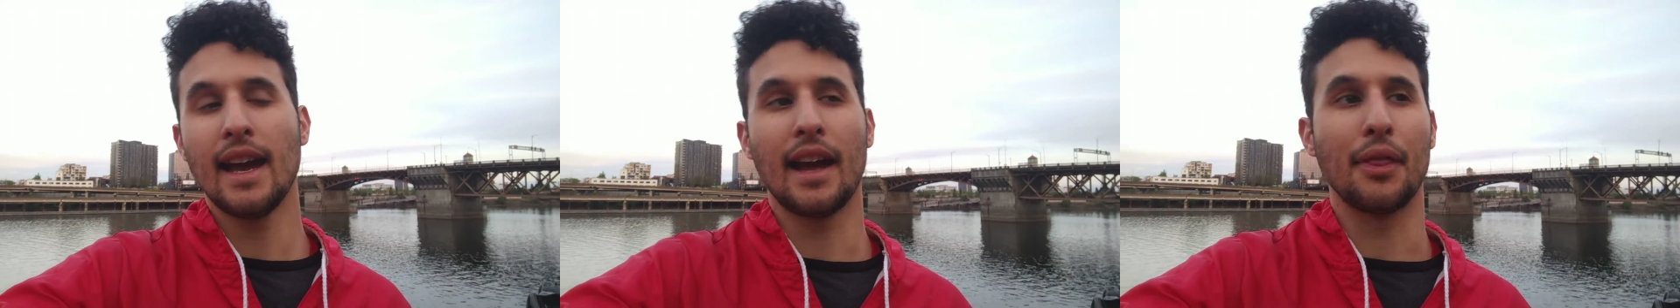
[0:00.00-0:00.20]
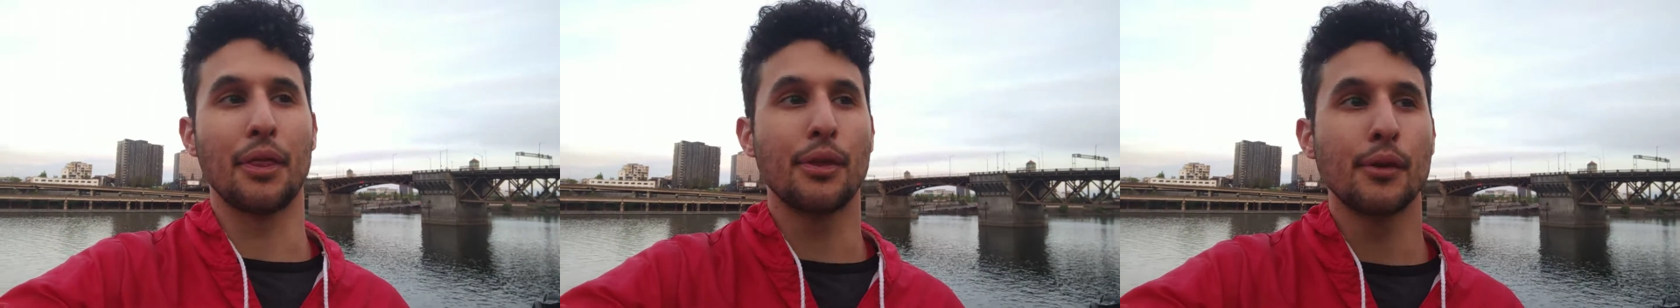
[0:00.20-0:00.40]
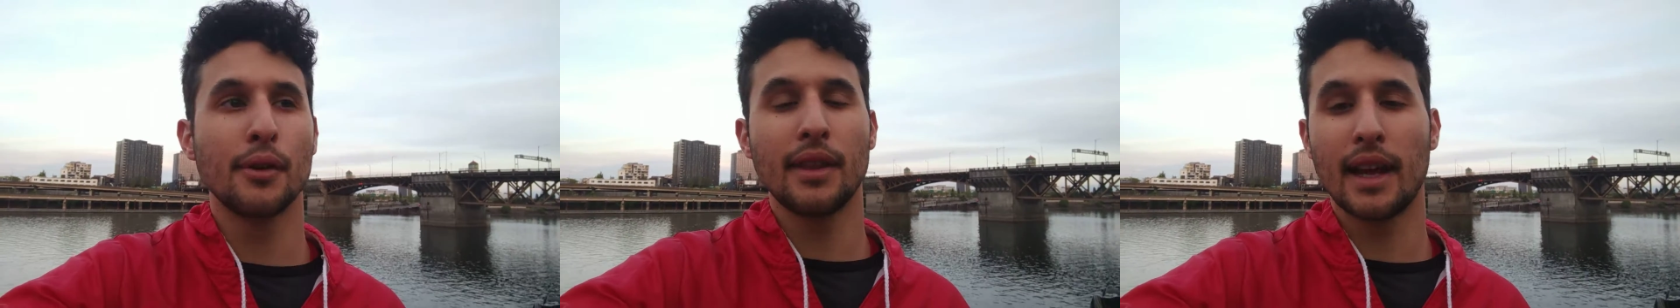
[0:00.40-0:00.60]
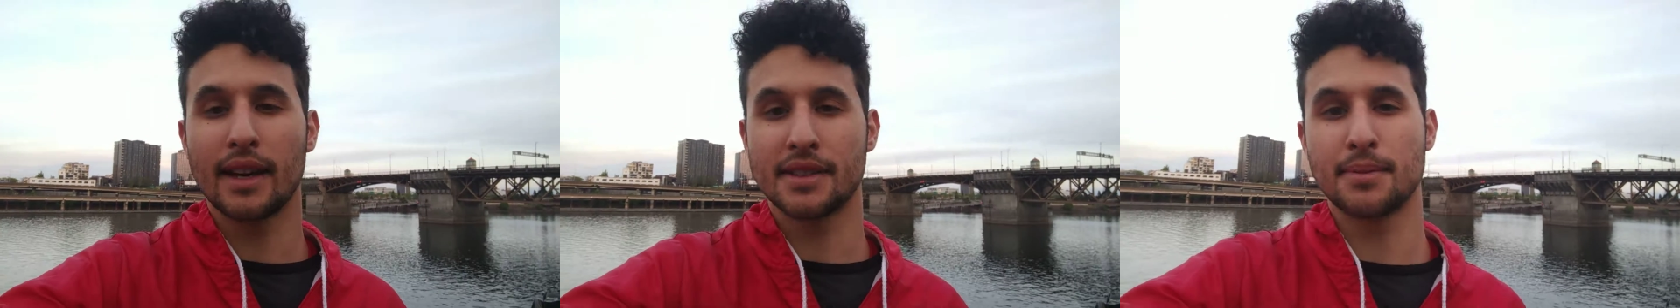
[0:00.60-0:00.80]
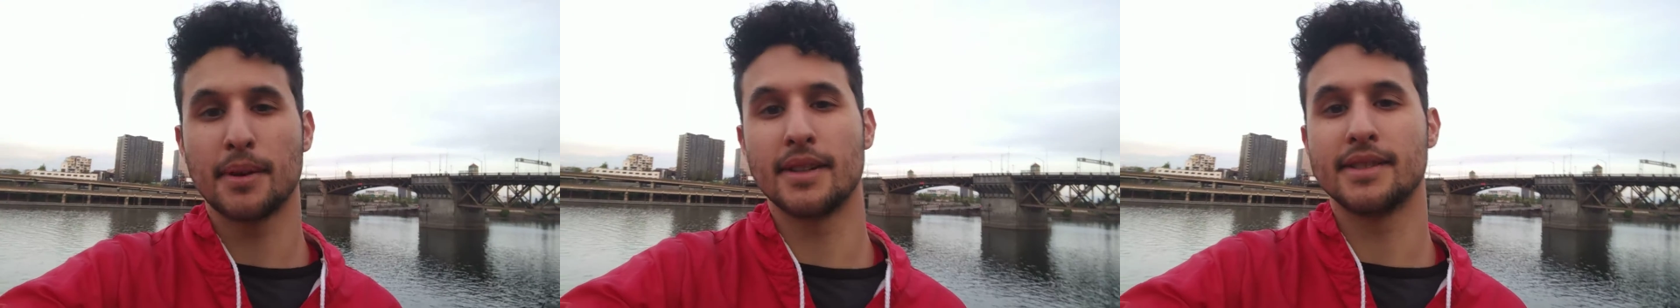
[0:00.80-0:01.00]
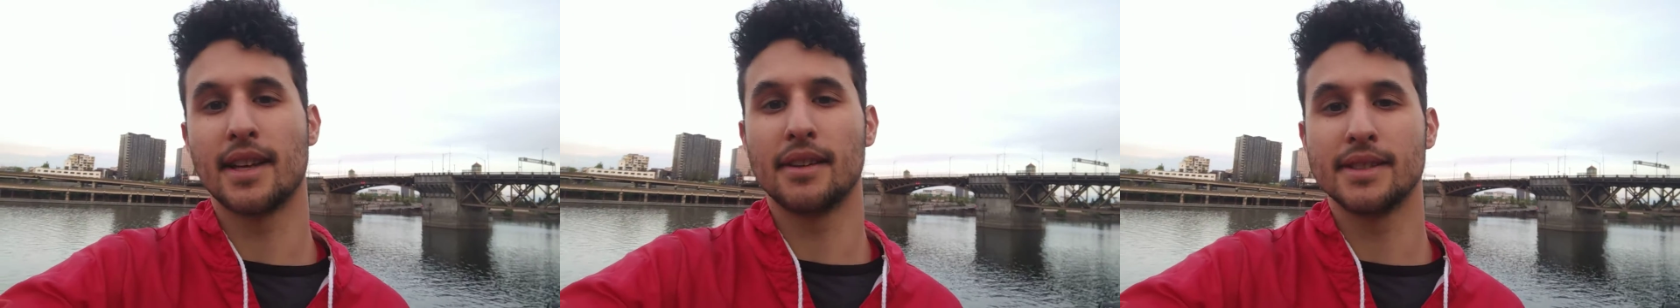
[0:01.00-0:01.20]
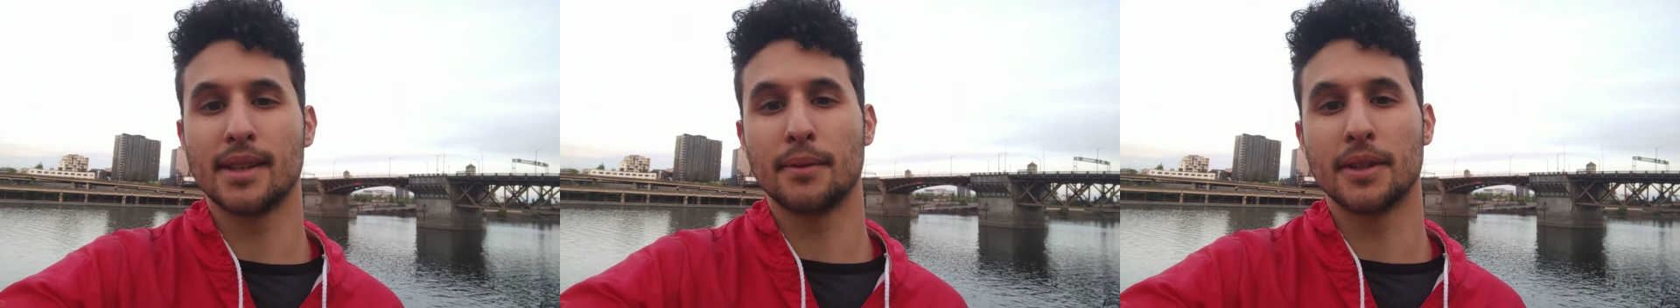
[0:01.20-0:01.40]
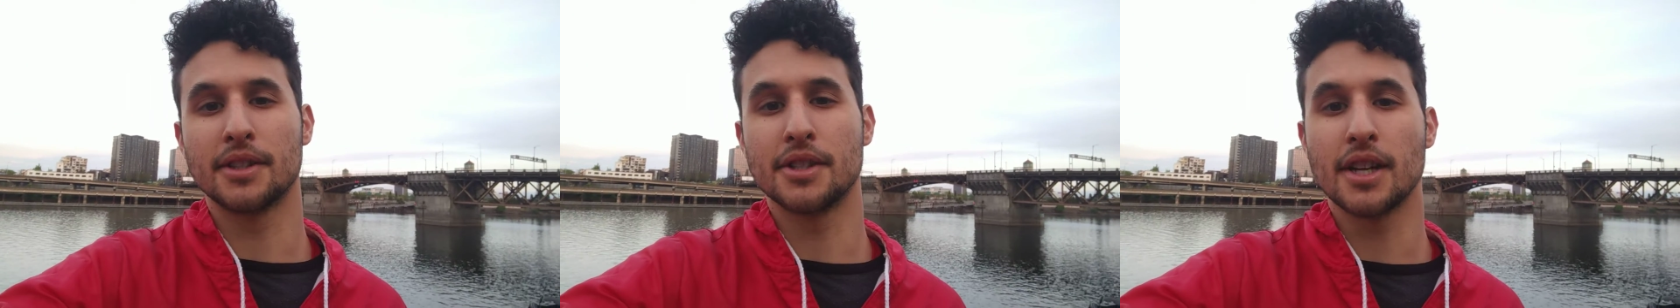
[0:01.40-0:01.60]
And through that experience, I was
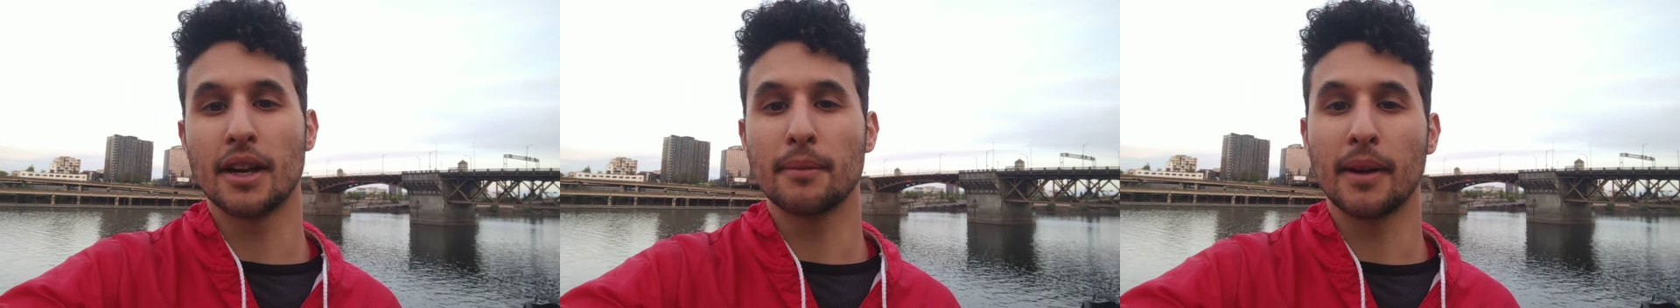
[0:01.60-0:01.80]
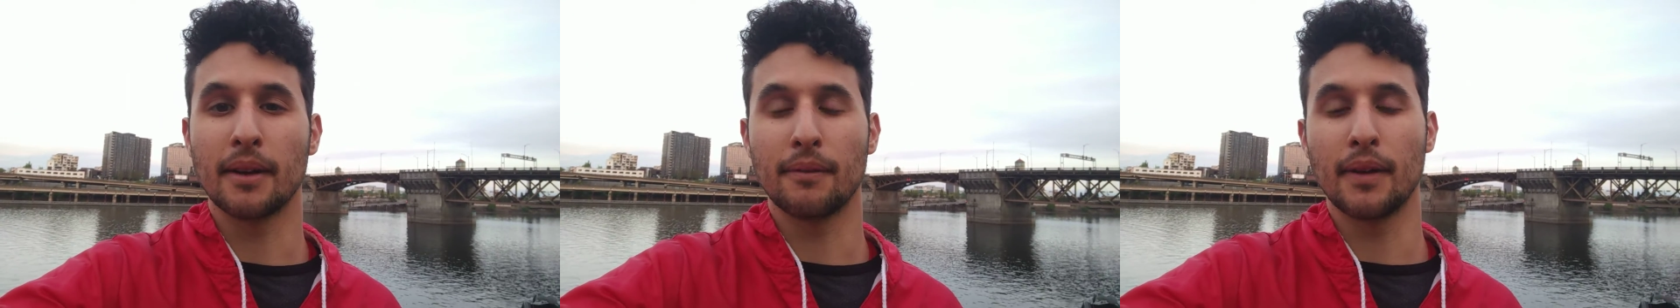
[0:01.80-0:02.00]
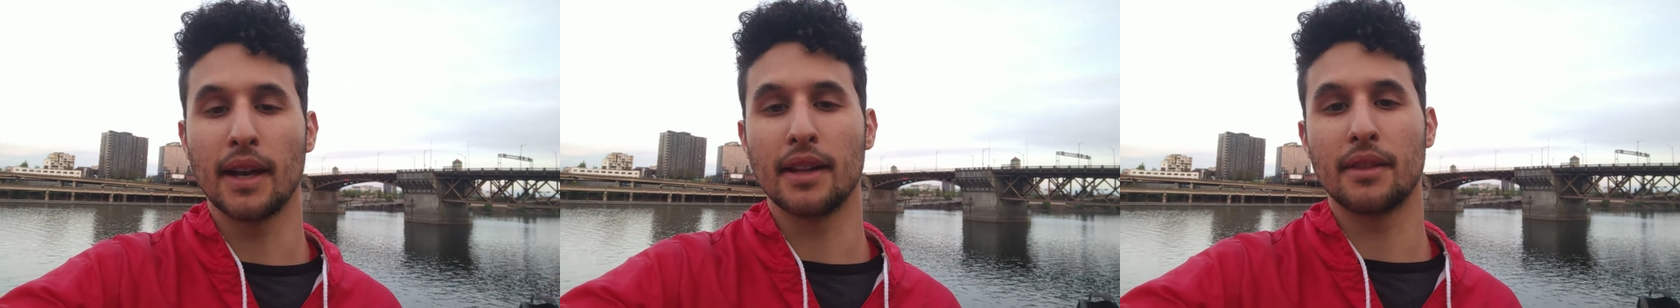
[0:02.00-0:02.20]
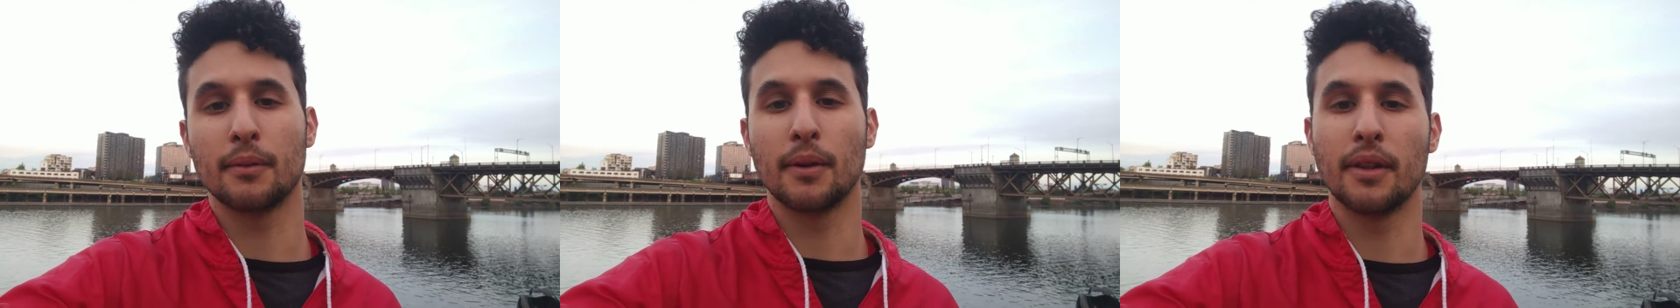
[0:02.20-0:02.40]
able to share my faith